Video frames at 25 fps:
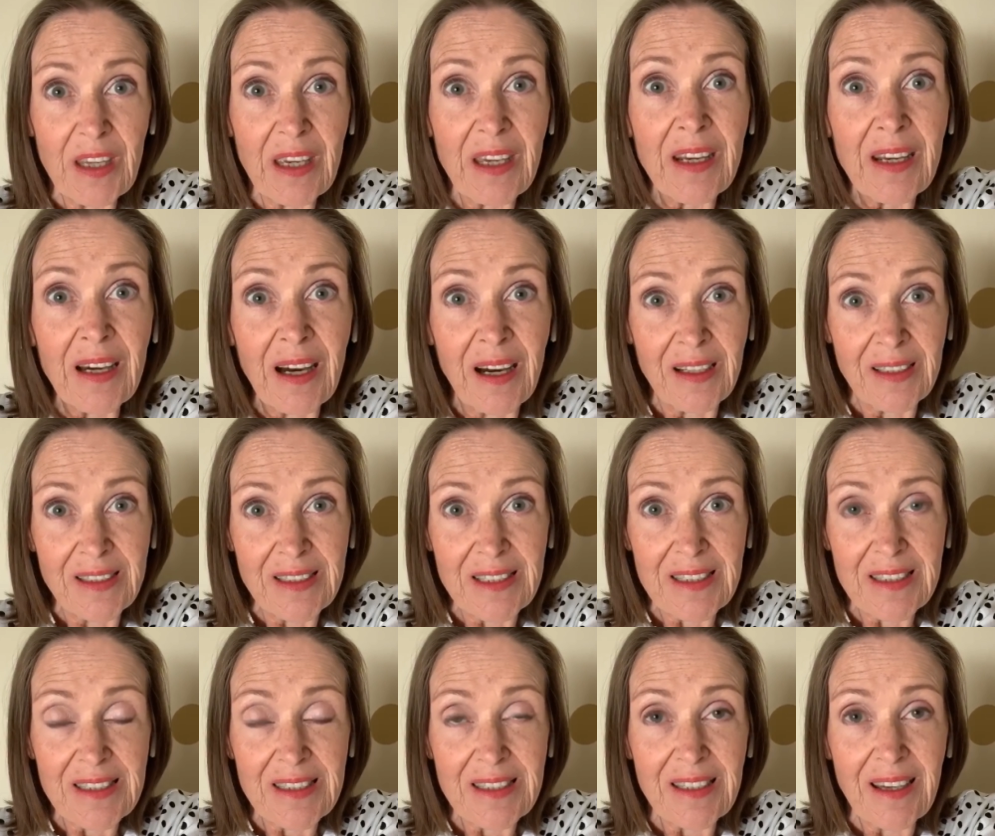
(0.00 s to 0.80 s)
in
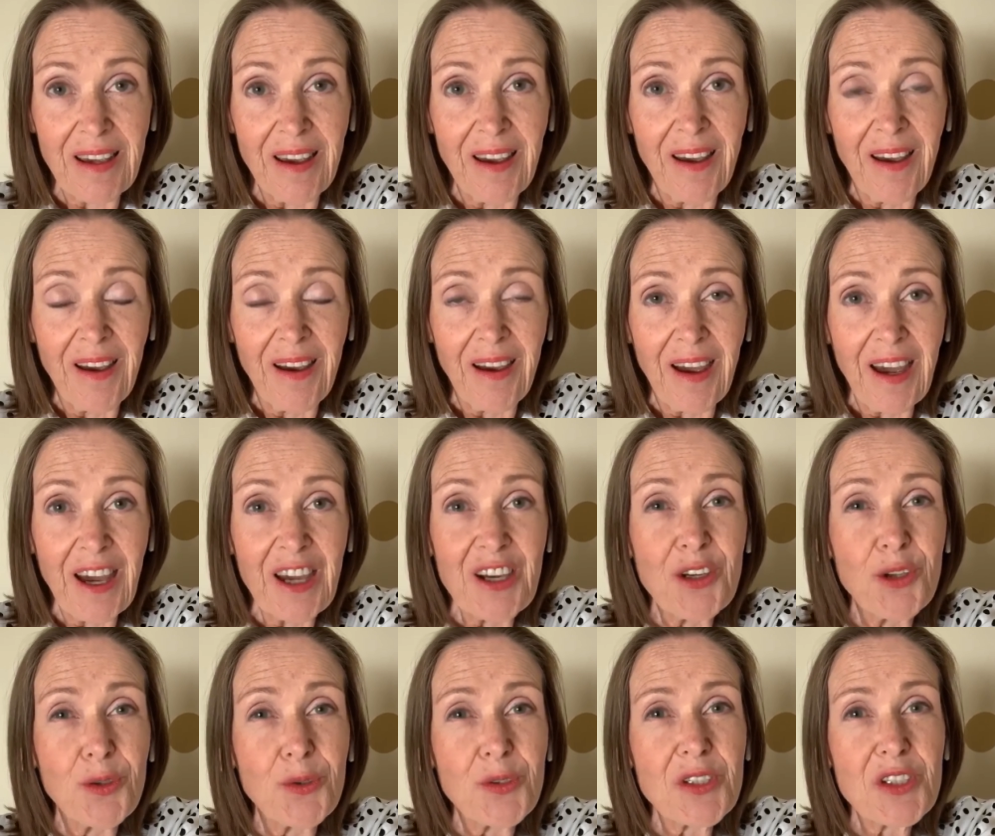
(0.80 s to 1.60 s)
us
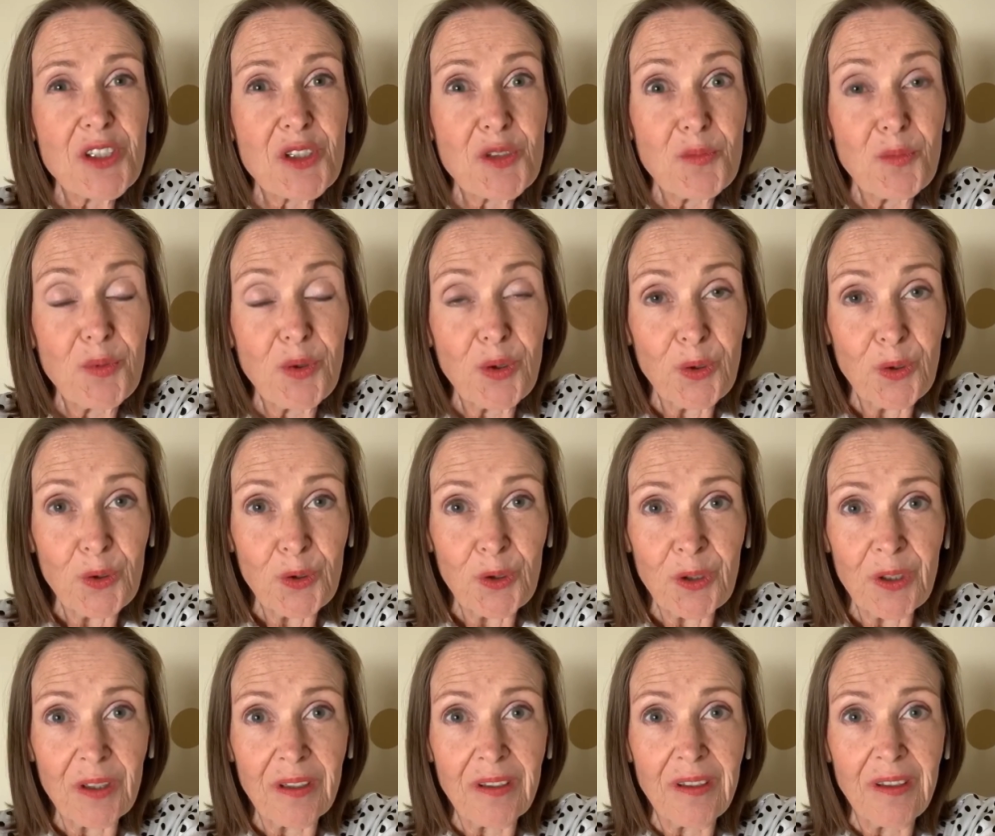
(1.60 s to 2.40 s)
and your
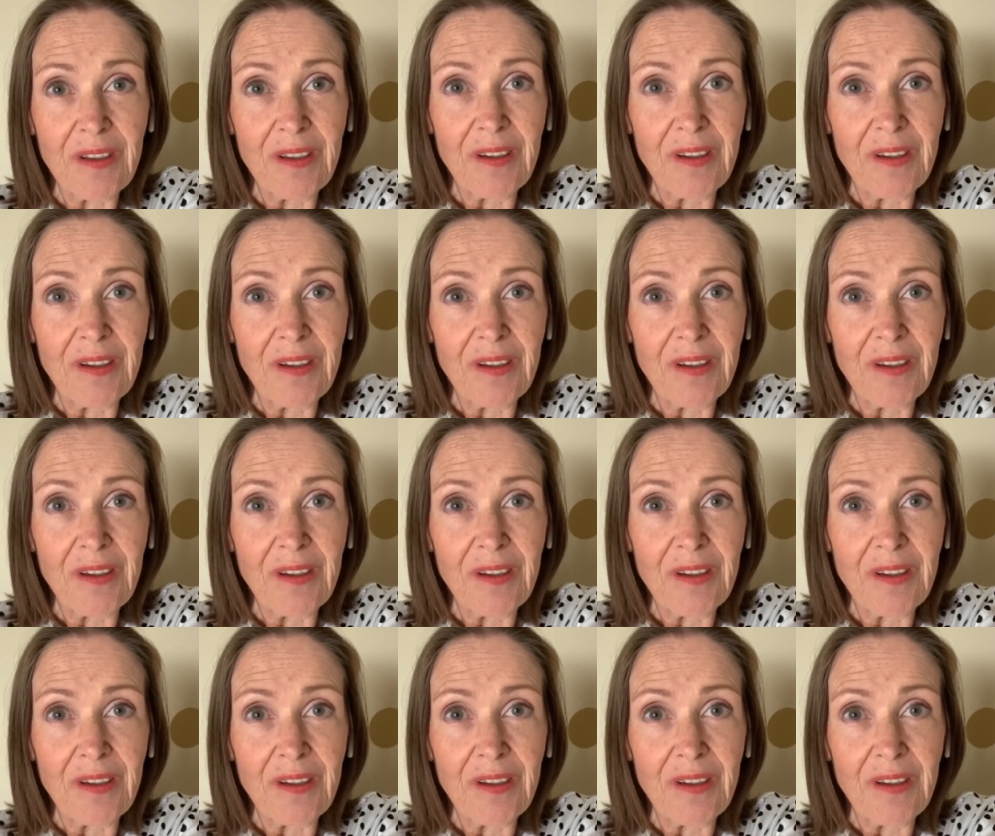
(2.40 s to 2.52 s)
support